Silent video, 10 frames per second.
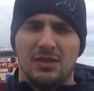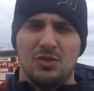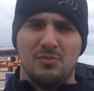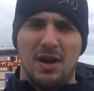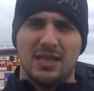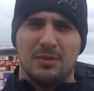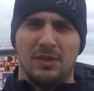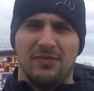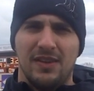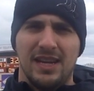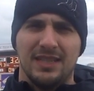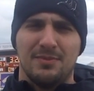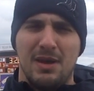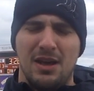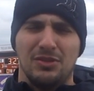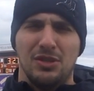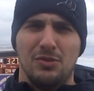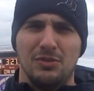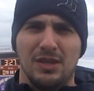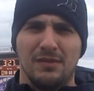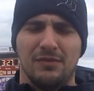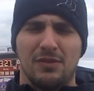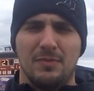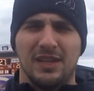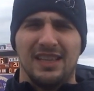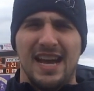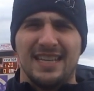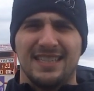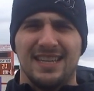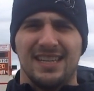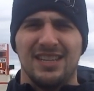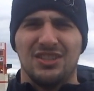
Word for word: to possibly face Mount Union from the classic